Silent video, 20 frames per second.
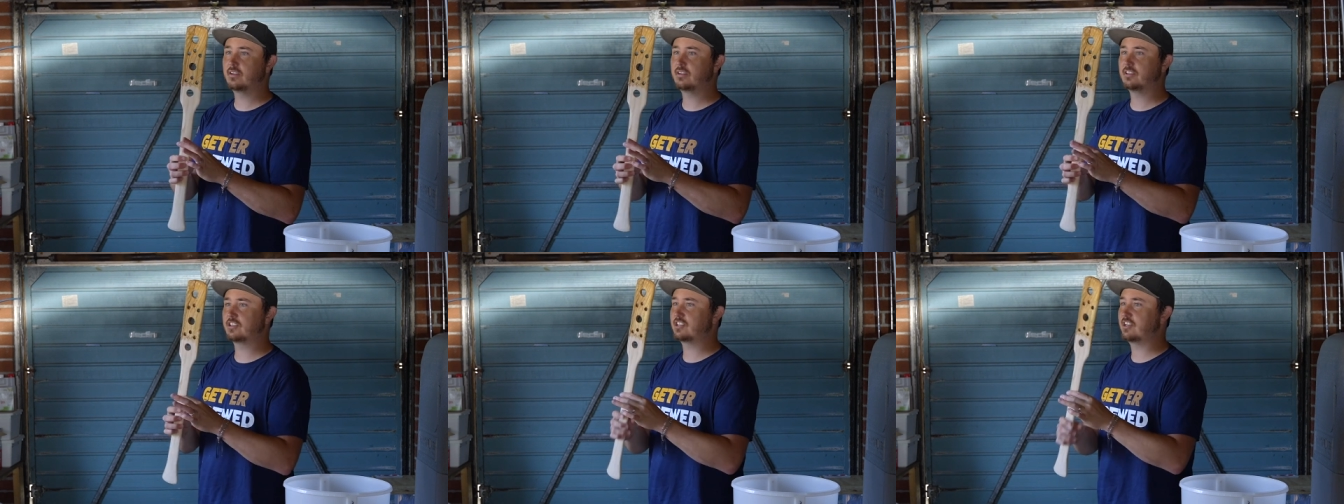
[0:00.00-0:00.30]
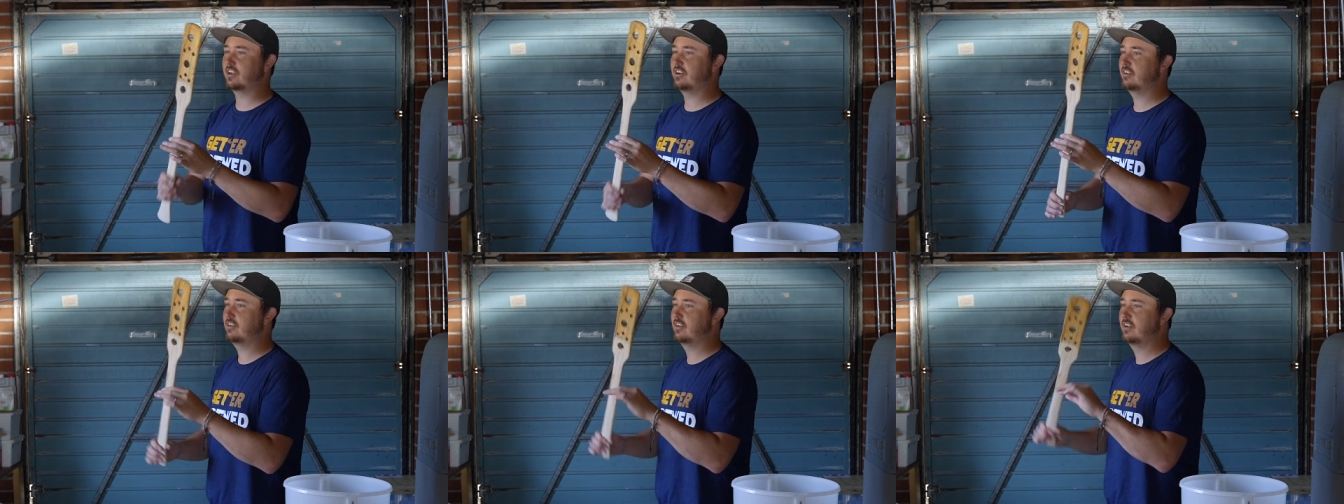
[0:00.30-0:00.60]

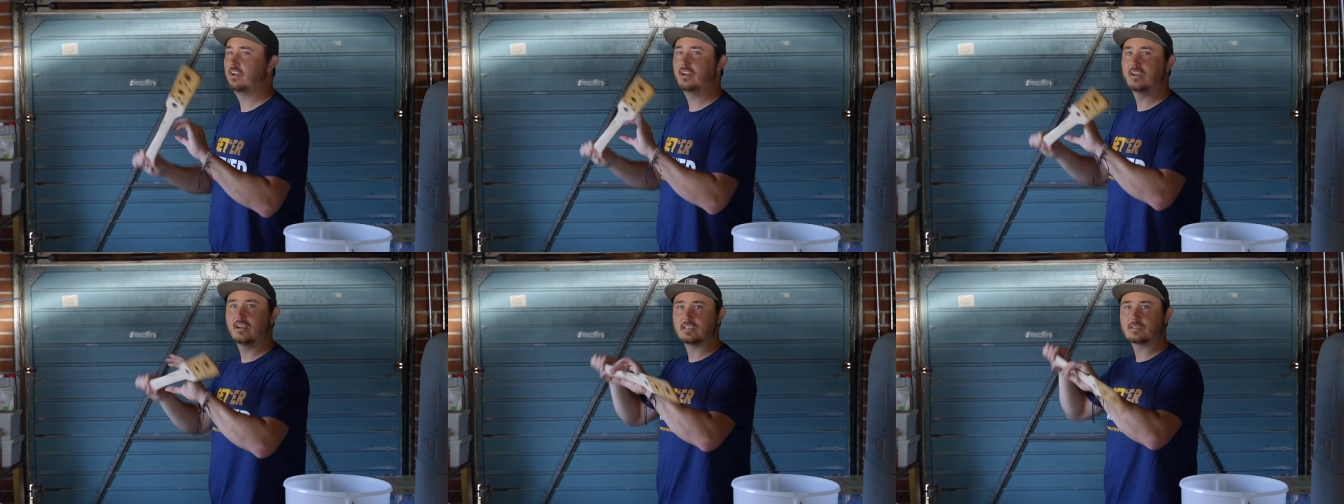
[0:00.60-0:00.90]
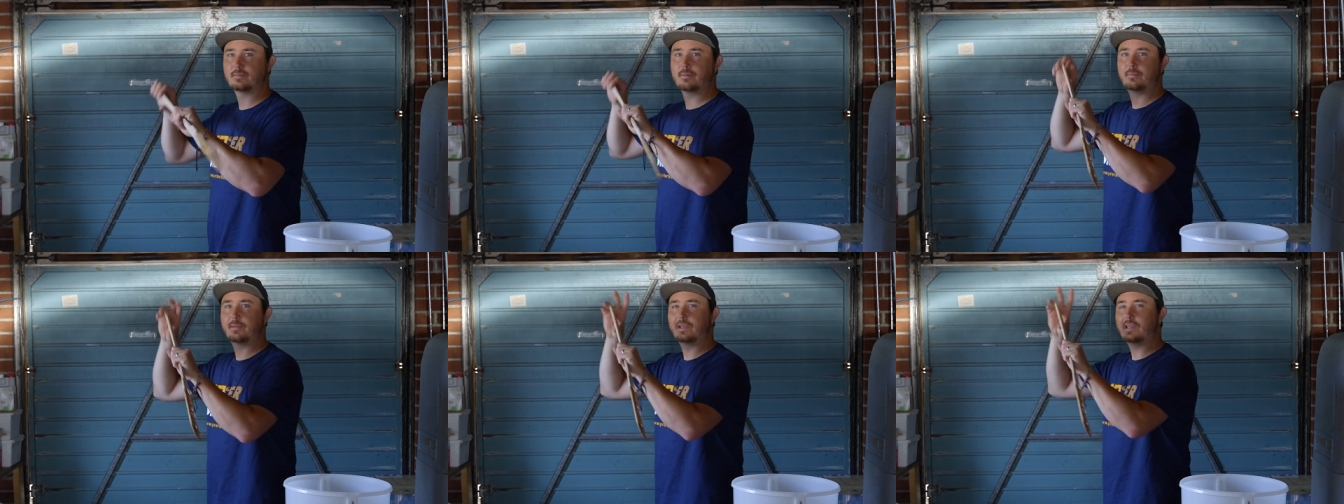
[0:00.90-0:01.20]
So
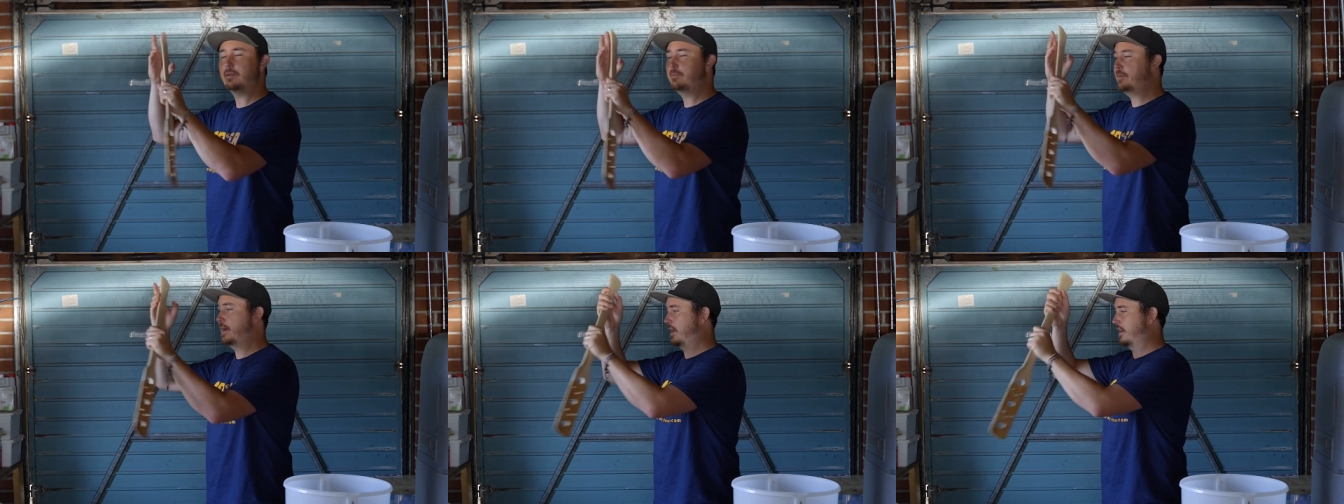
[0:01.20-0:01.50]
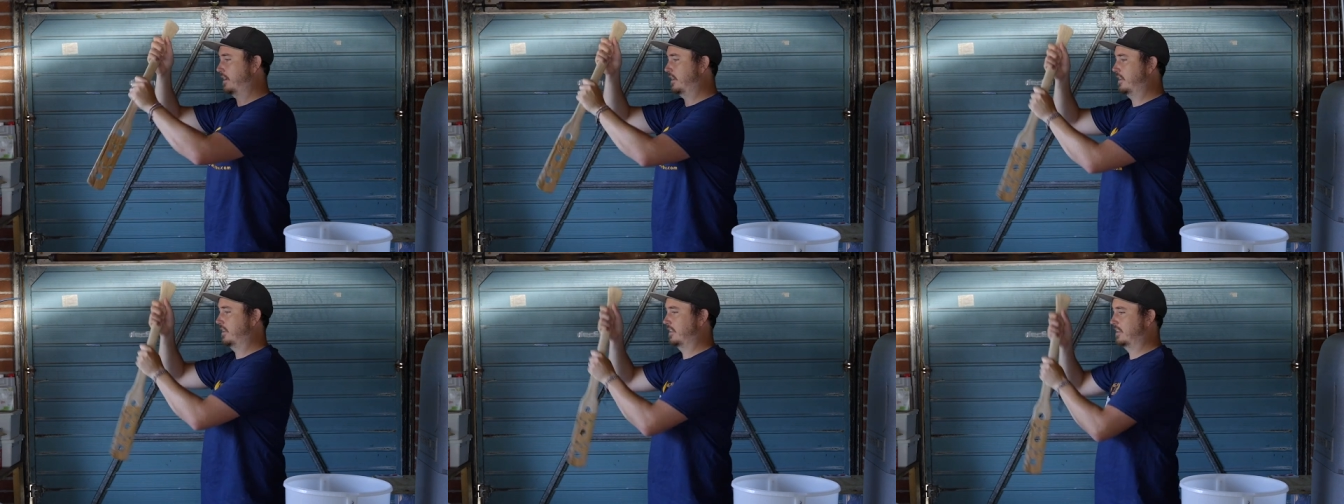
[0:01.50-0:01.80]
it's my mini
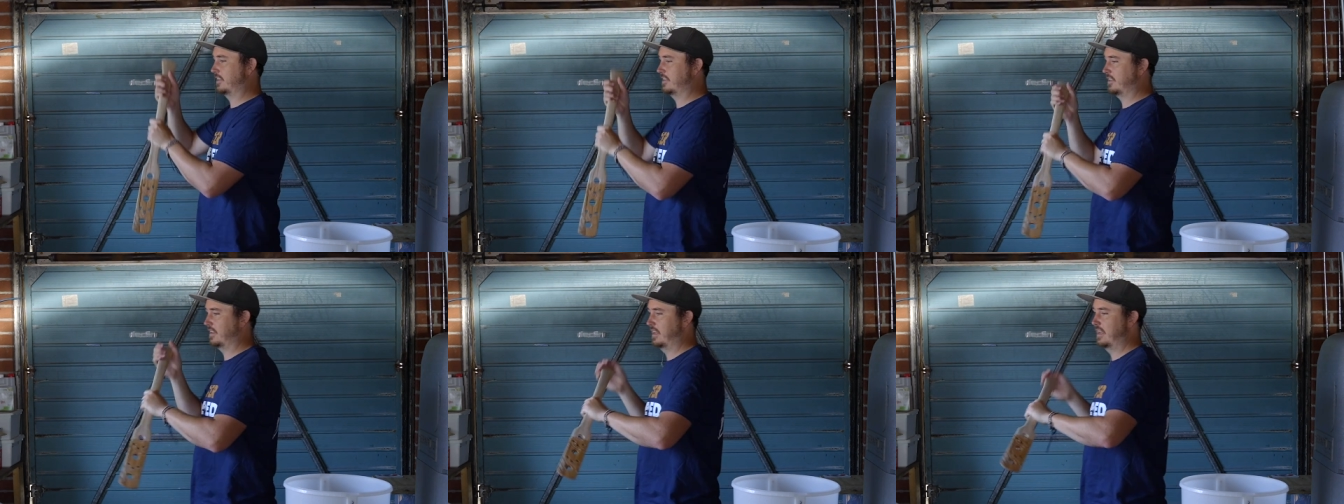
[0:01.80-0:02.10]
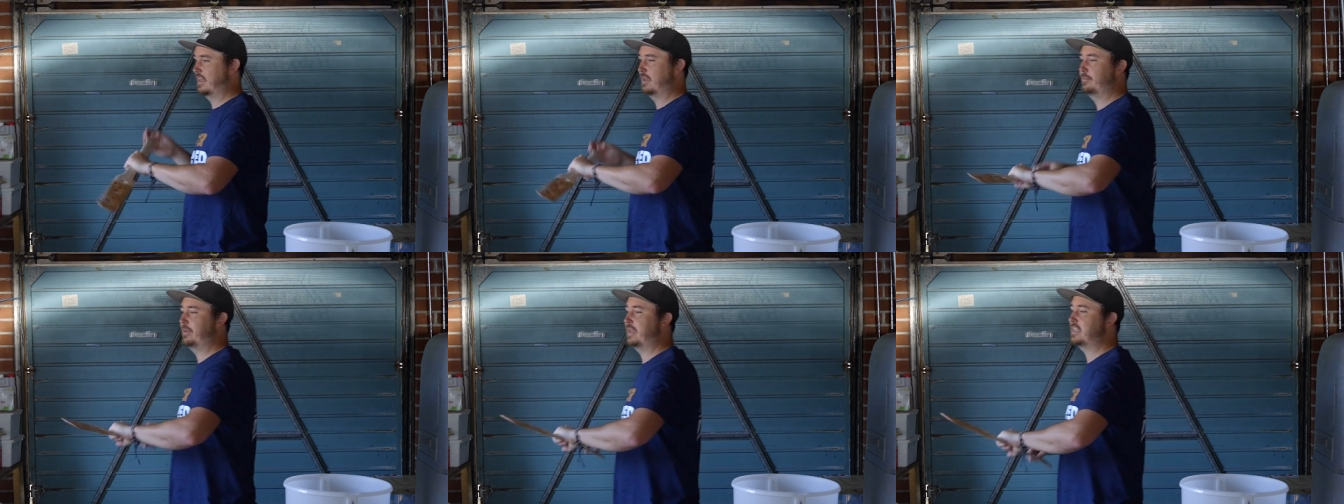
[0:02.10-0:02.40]
paddle.
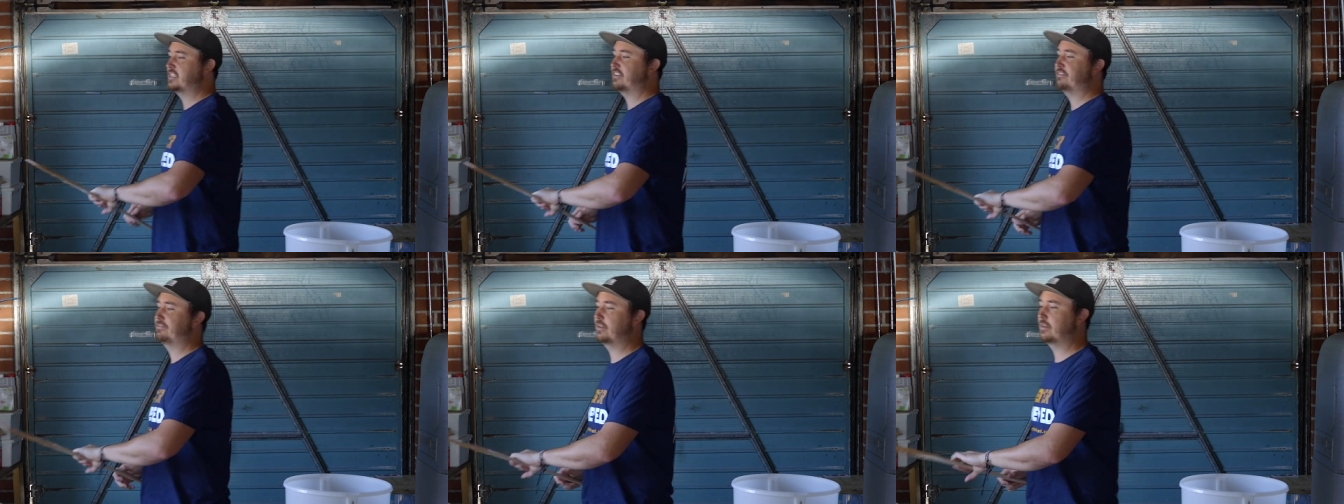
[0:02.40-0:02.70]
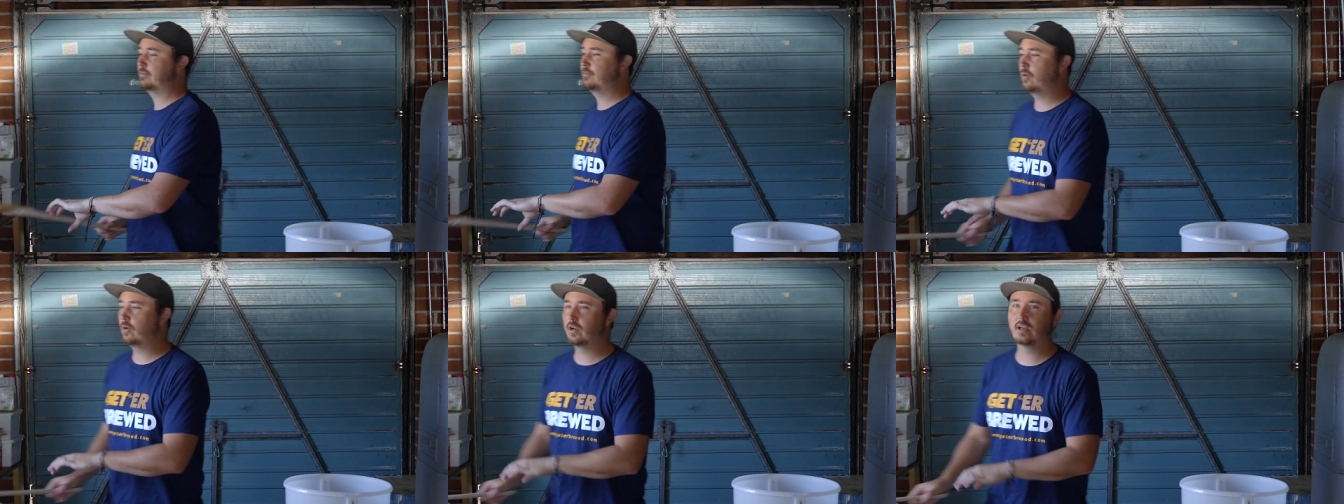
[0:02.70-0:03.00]
Makes it
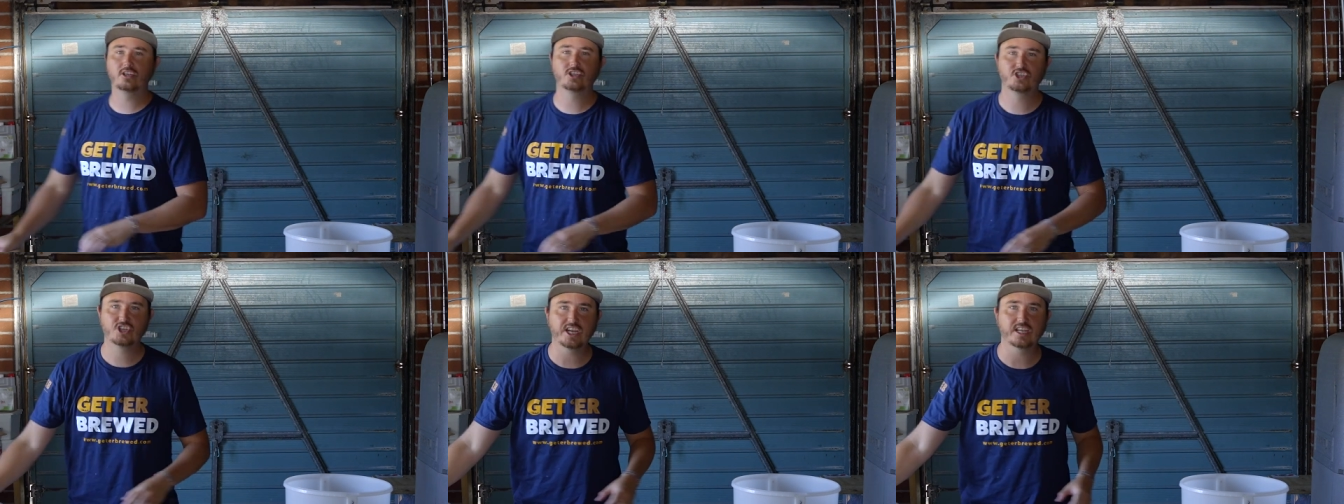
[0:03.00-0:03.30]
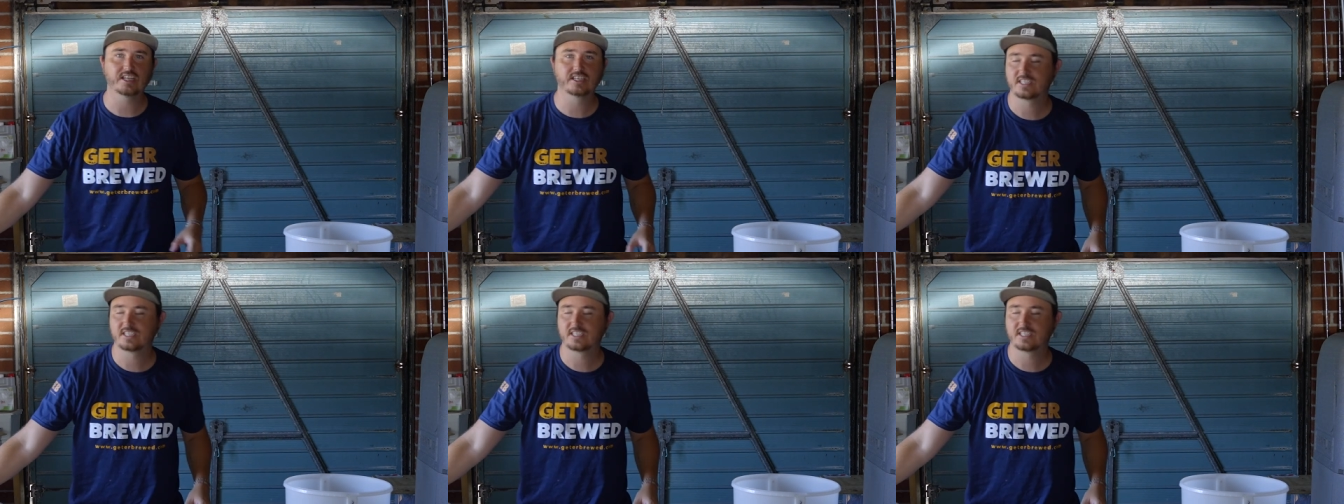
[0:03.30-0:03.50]
feel more legit.